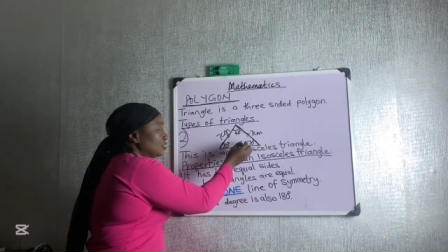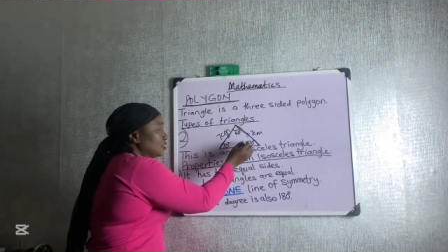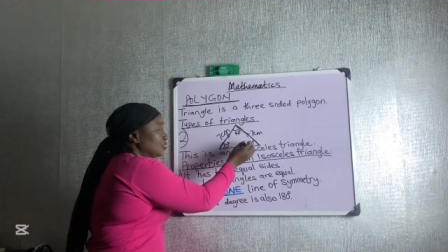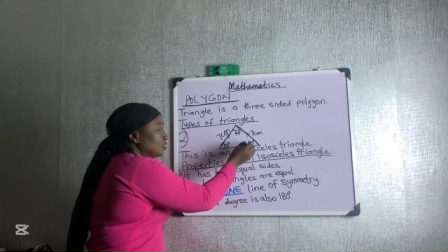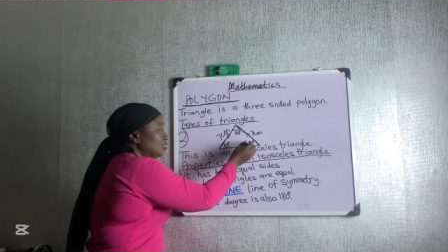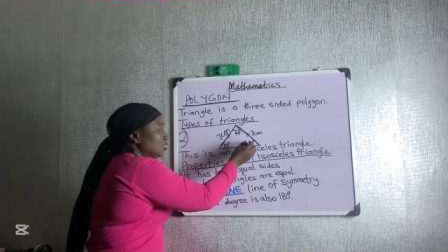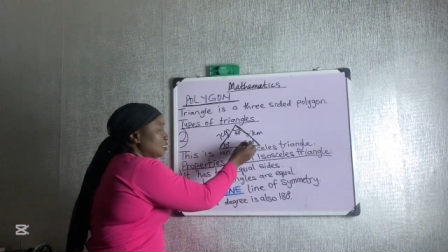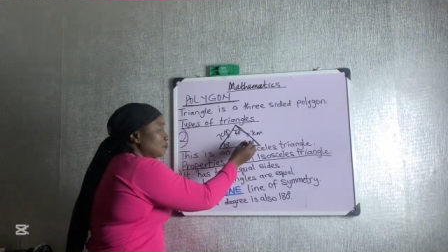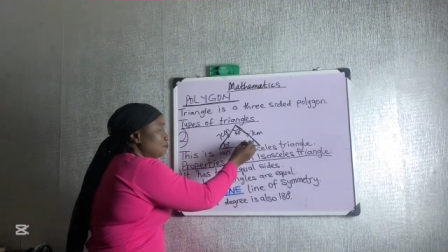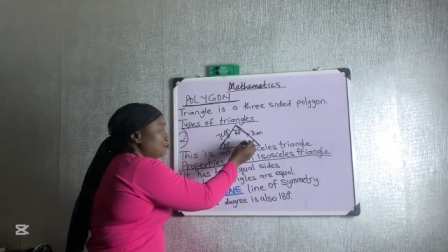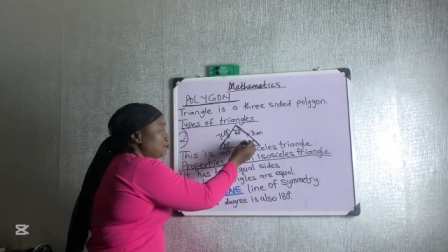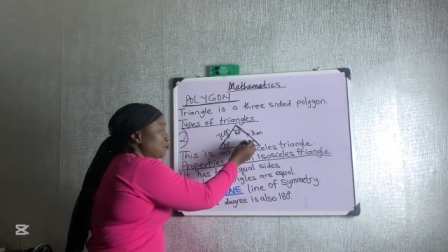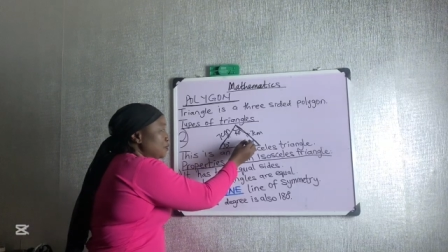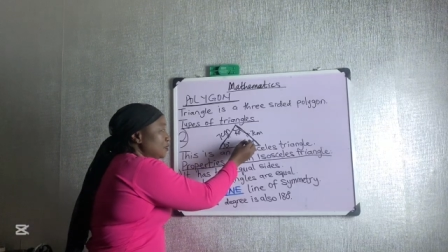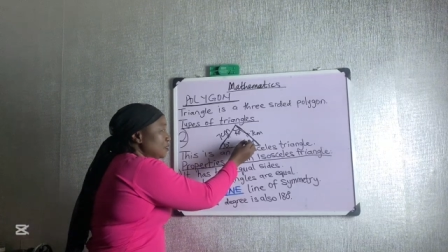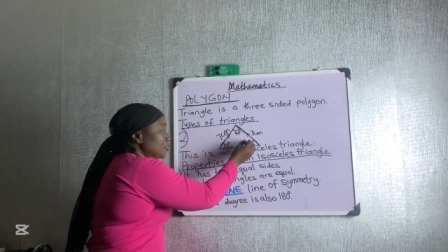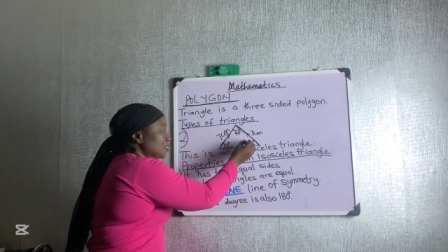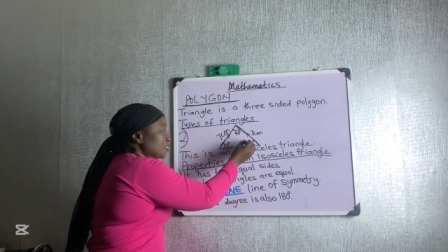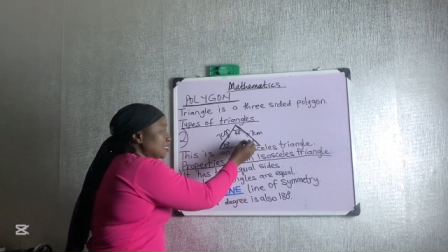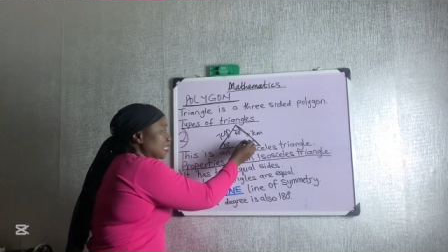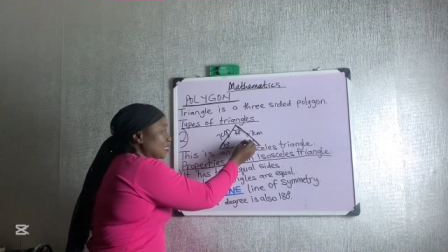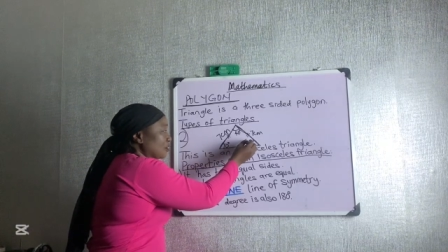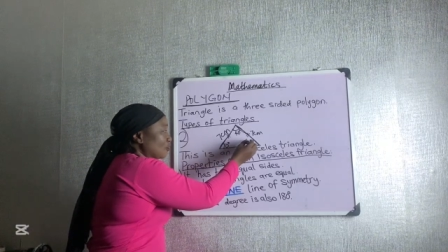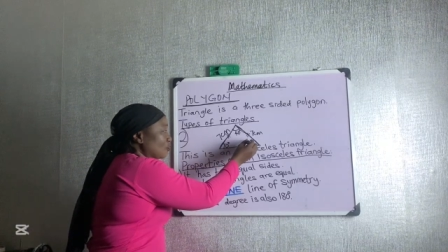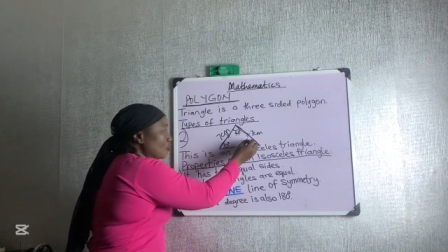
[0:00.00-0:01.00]
The
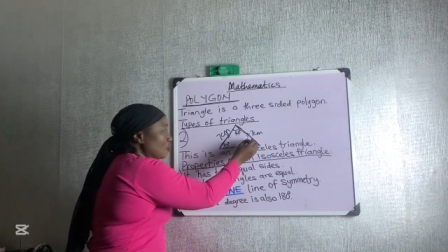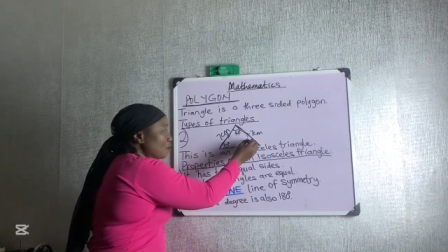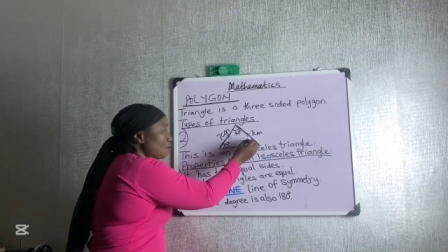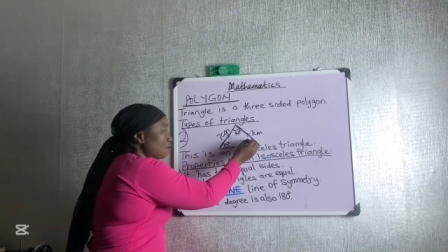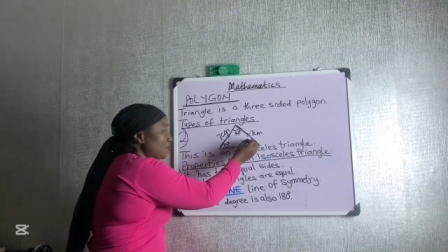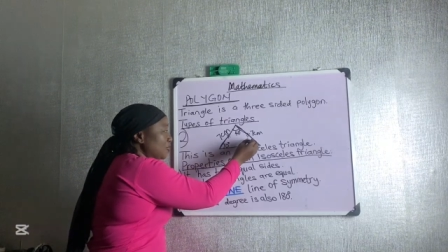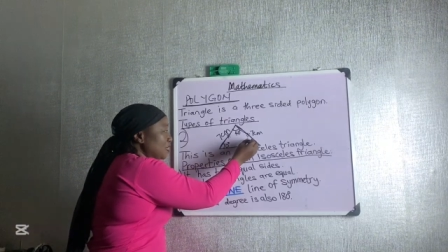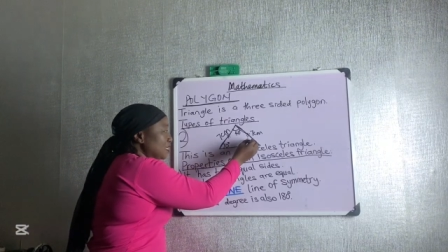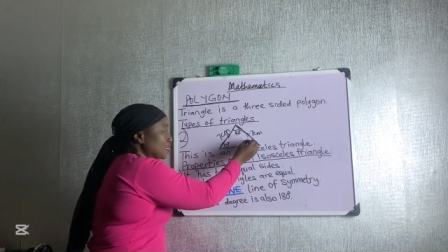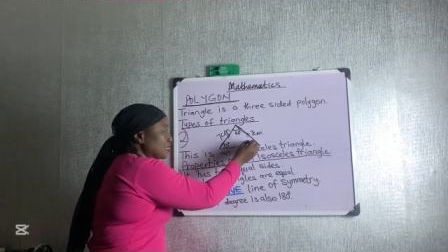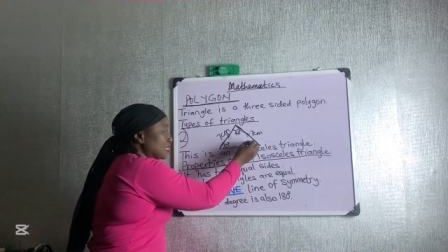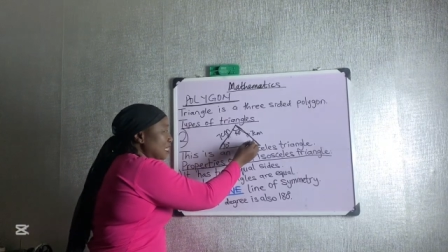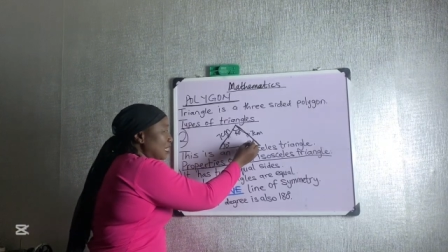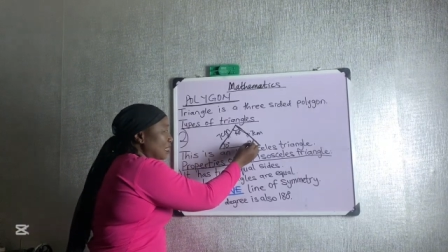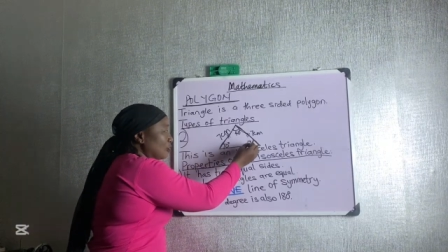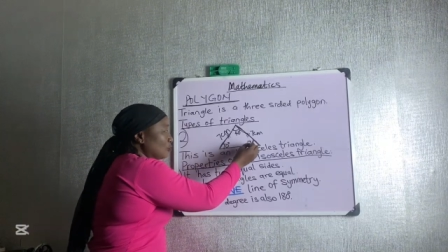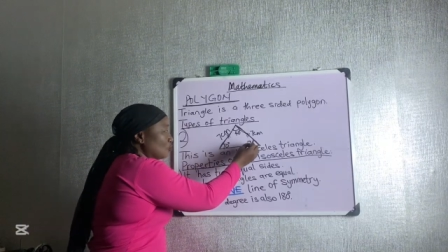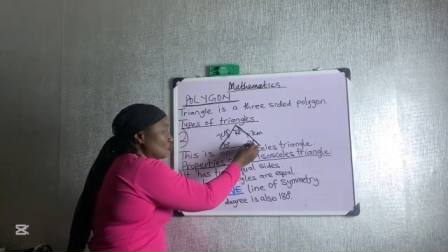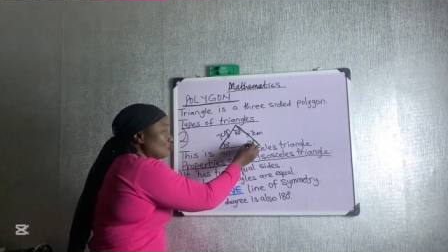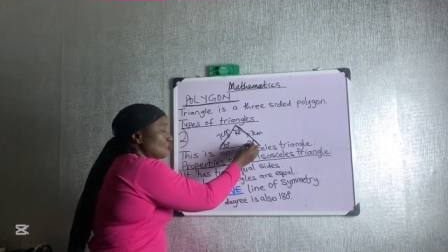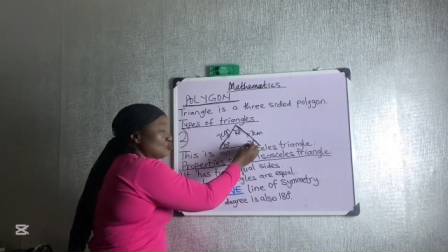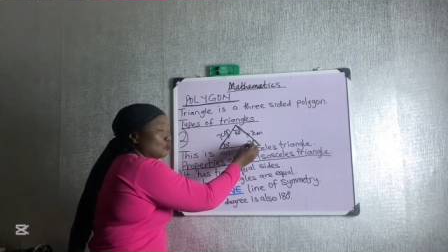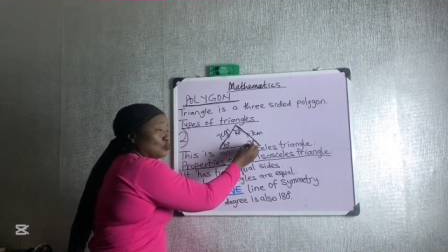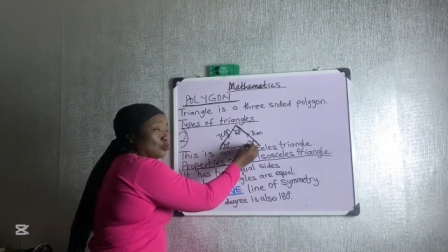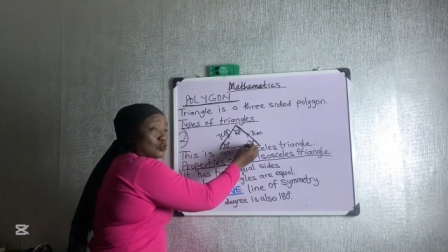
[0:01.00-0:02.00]
second base
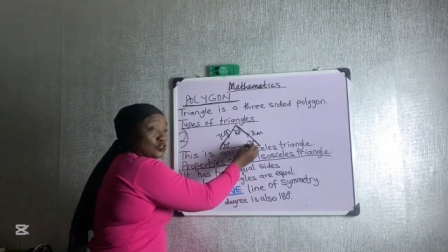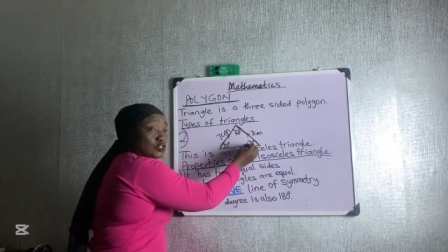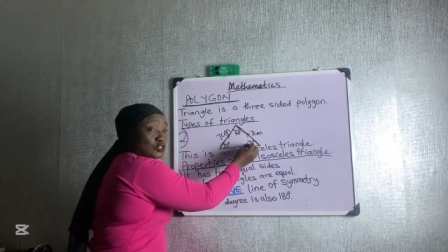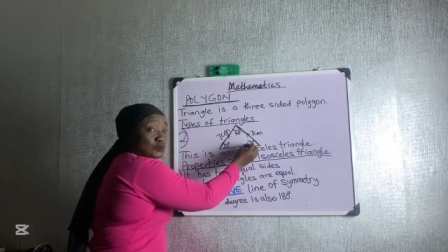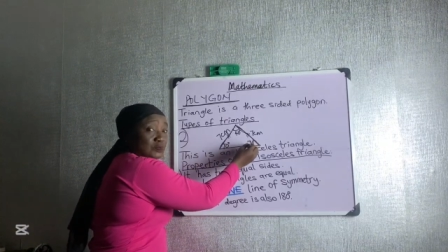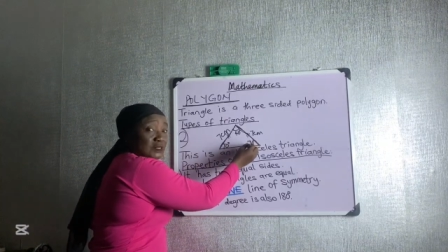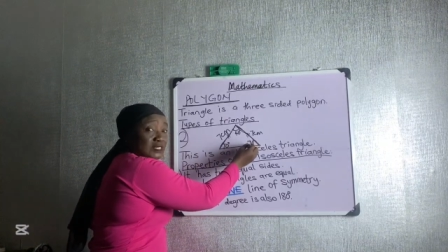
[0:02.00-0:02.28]
angle must